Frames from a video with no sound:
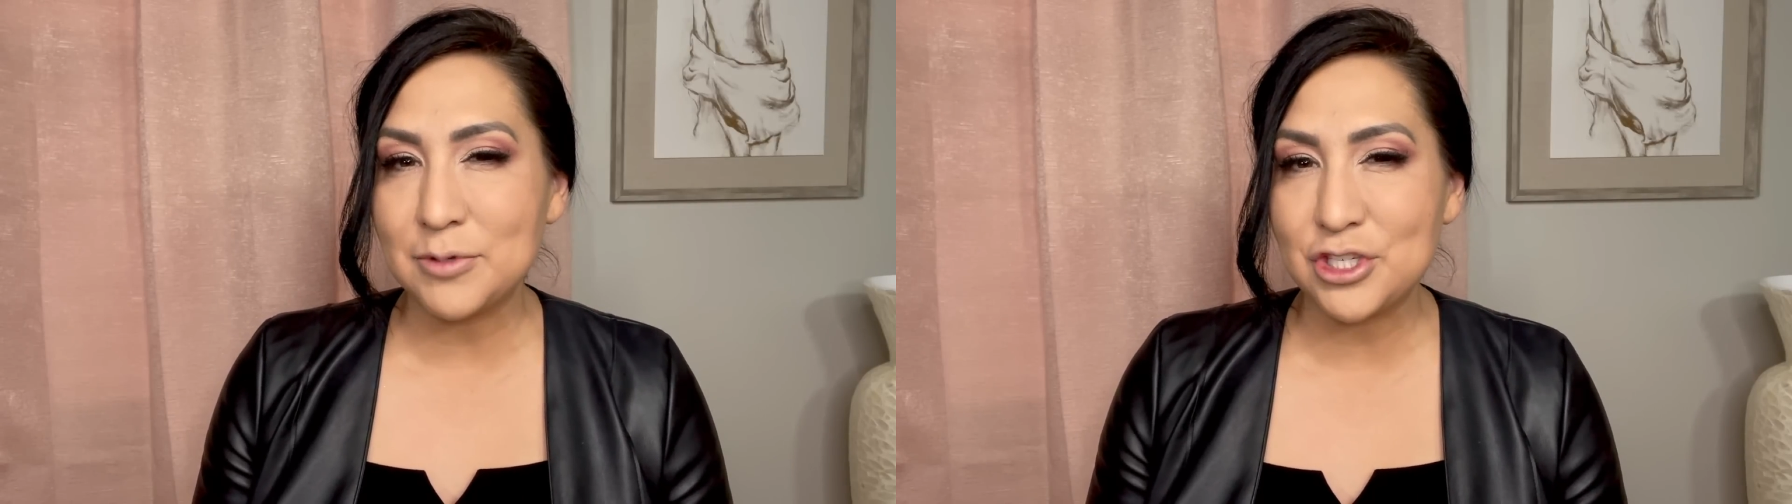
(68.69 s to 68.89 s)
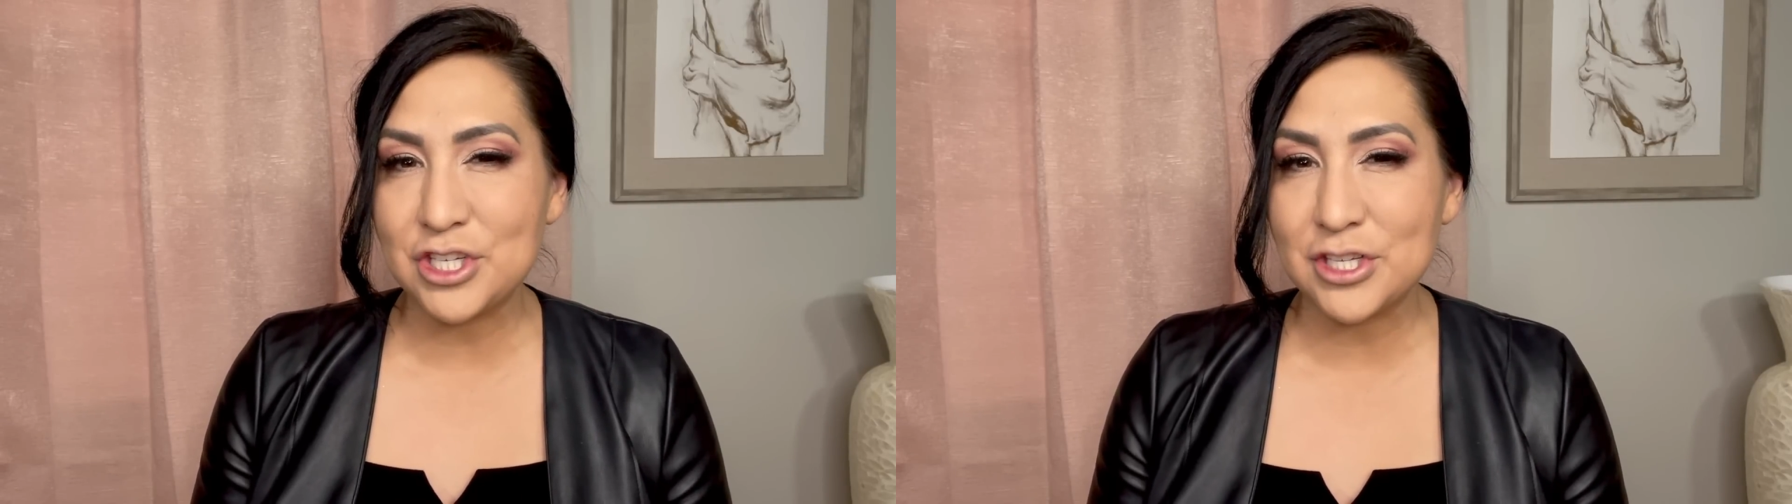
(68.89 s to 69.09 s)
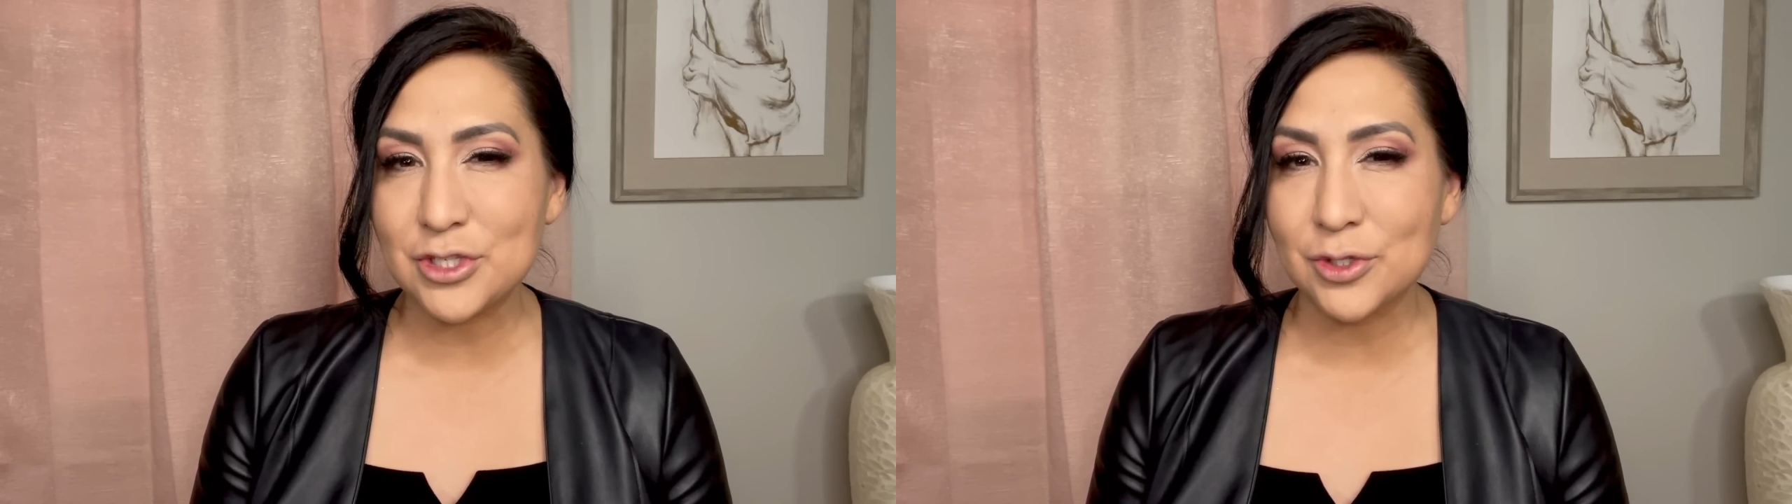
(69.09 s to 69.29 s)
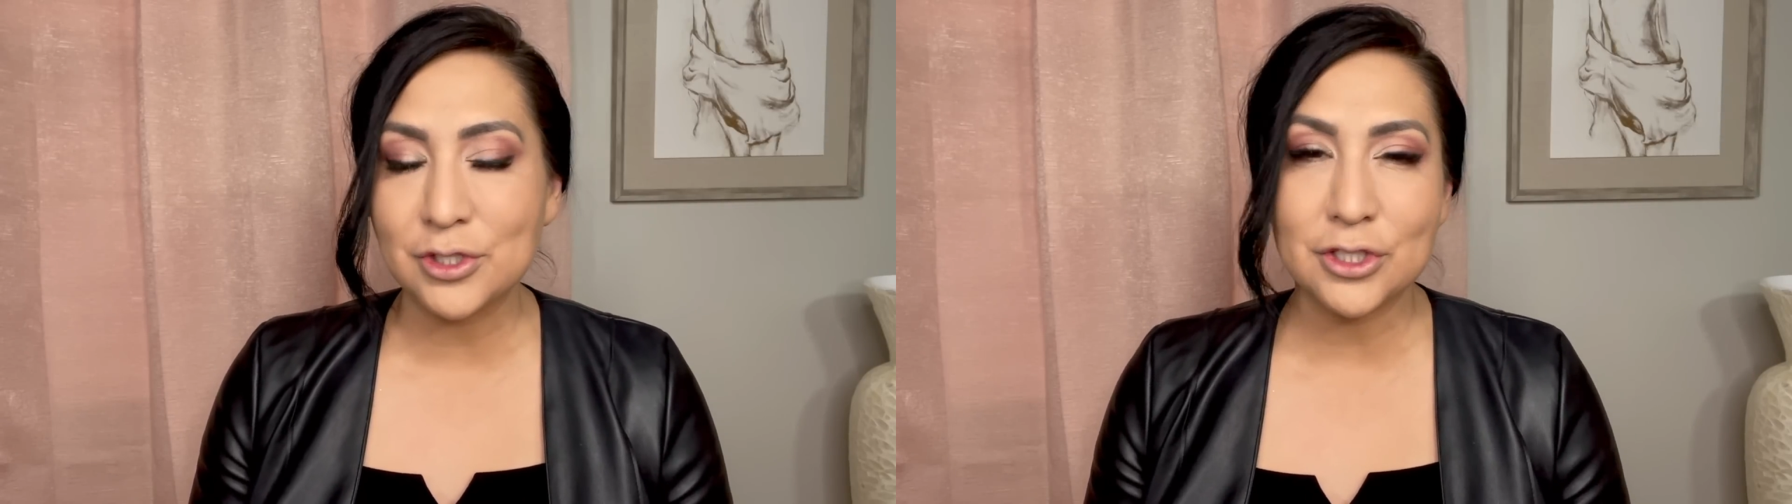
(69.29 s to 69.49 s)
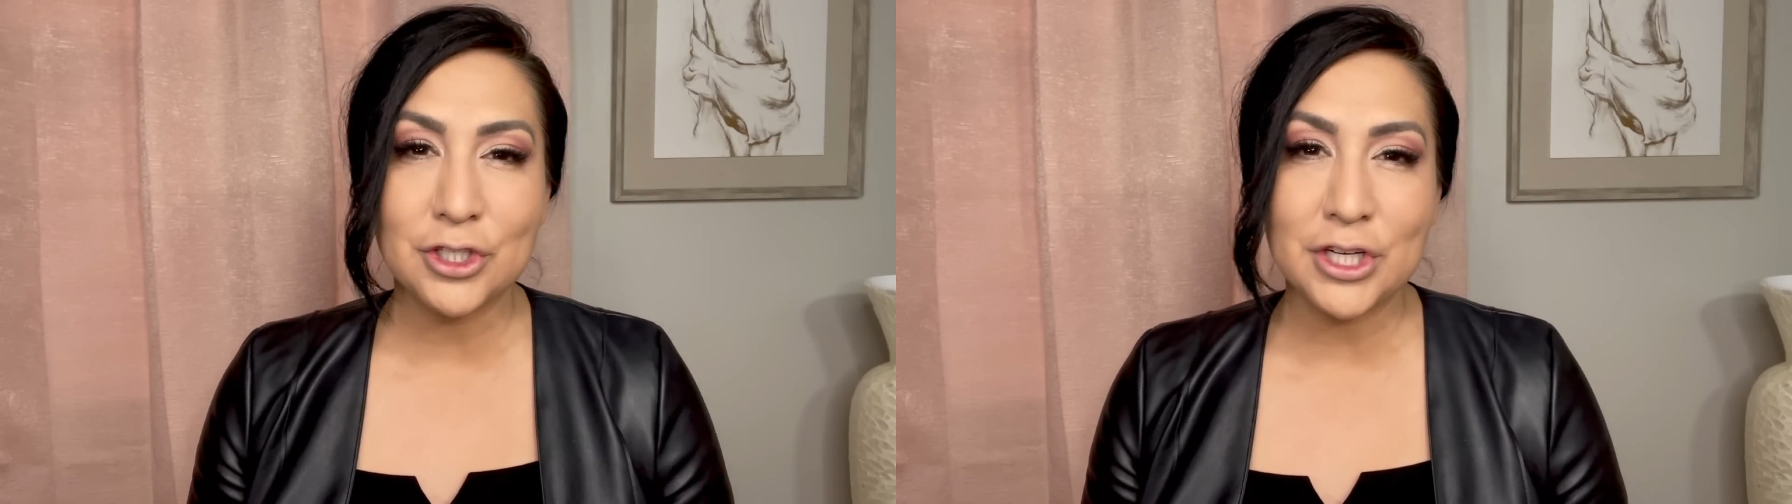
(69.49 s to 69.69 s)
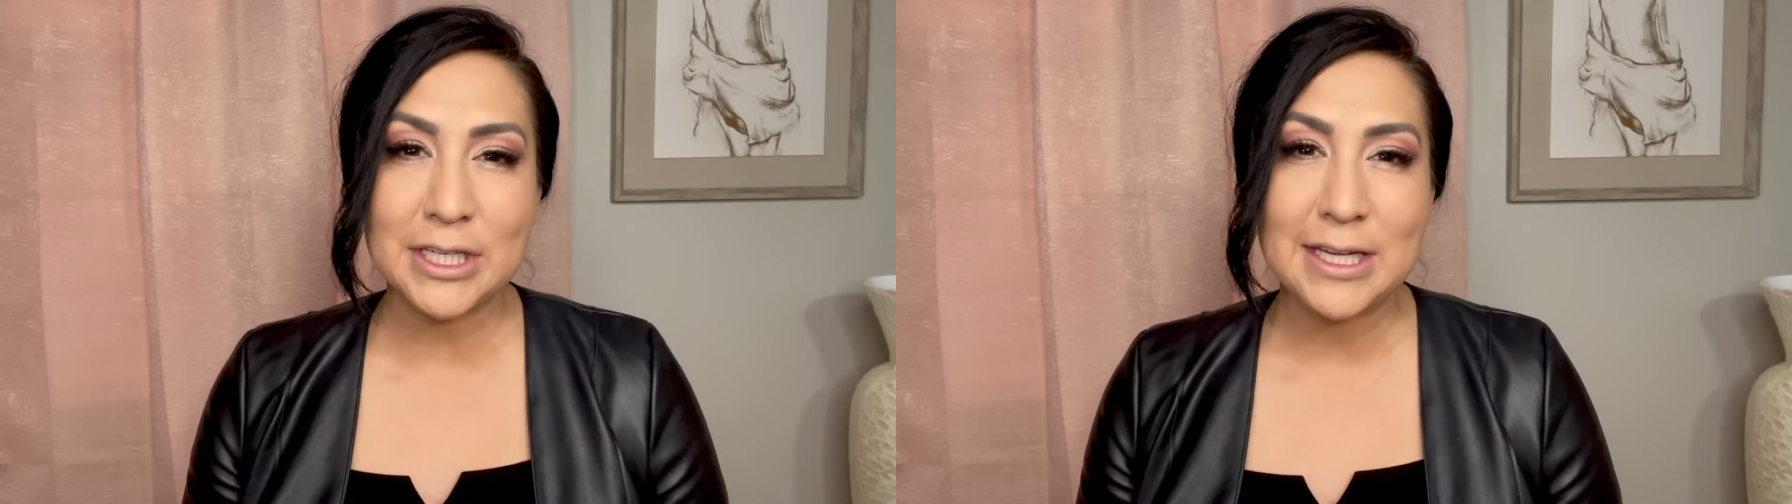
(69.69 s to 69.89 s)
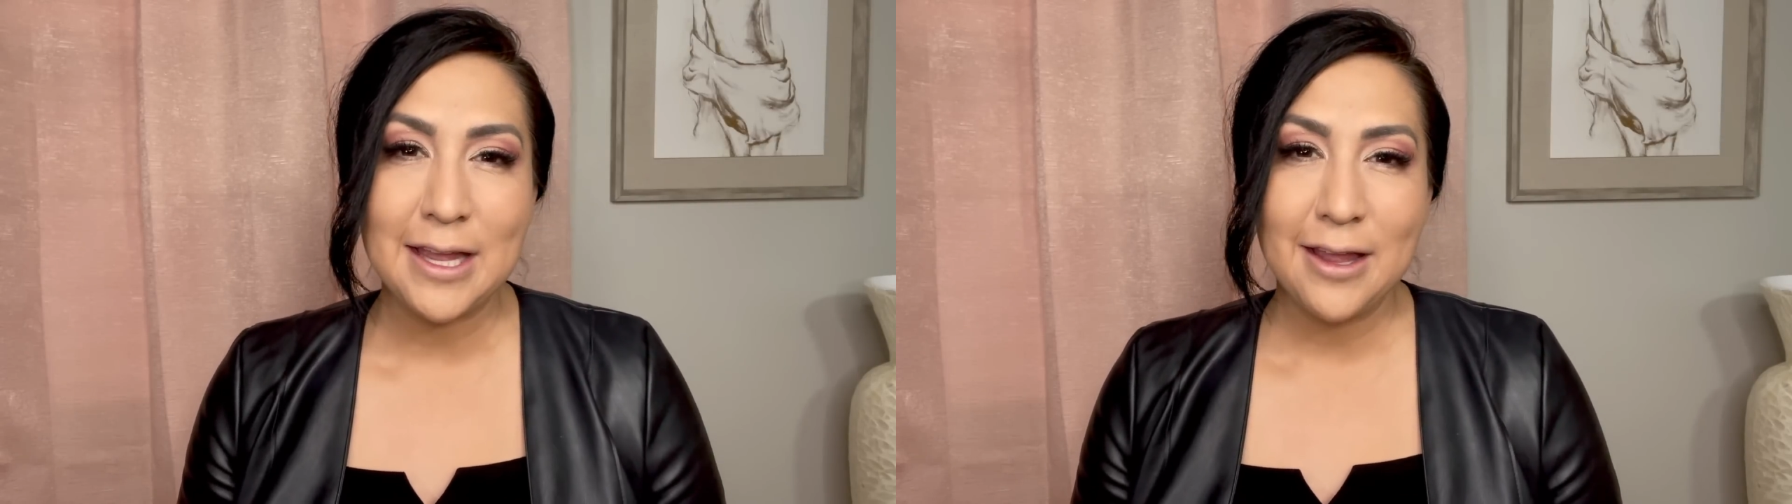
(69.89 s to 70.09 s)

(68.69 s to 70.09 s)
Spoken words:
chiseled look.